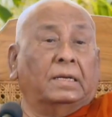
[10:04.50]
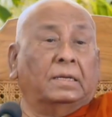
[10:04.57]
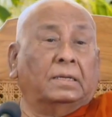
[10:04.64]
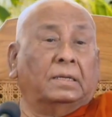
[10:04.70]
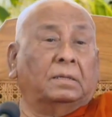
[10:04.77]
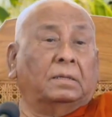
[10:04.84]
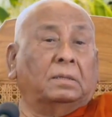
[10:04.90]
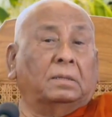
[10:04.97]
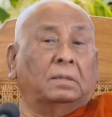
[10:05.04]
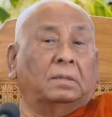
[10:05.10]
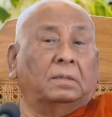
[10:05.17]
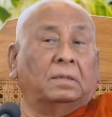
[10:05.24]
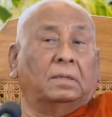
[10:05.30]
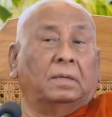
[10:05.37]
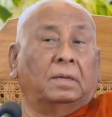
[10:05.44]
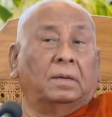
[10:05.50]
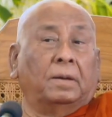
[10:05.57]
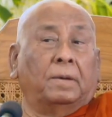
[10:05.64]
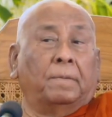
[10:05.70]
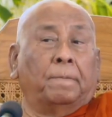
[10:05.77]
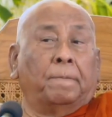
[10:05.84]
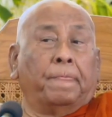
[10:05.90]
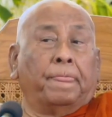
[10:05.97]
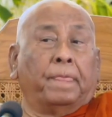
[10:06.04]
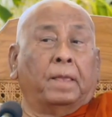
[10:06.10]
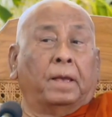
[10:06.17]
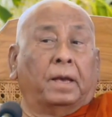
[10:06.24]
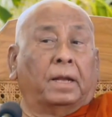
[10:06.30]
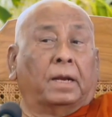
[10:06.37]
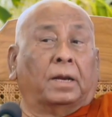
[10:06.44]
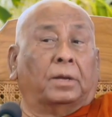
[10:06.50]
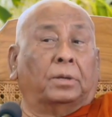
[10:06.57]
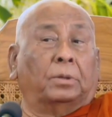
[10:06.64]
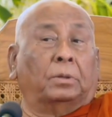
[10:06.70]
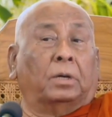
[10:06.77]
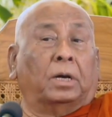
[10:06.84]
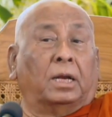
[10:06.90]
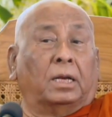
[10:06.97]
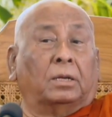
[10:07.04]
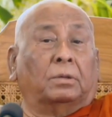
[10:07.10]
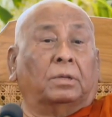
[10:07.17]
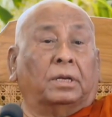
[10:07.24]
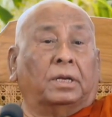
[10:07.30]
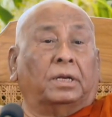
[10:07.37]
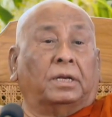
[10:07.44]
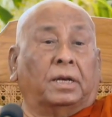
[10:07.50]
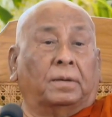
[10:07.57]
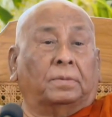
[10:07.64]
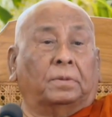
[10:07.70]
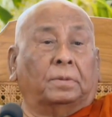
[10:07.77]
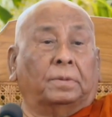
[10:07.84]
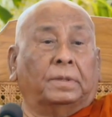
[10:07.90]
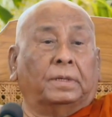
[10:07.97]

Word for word: na. Era do alundri thabo.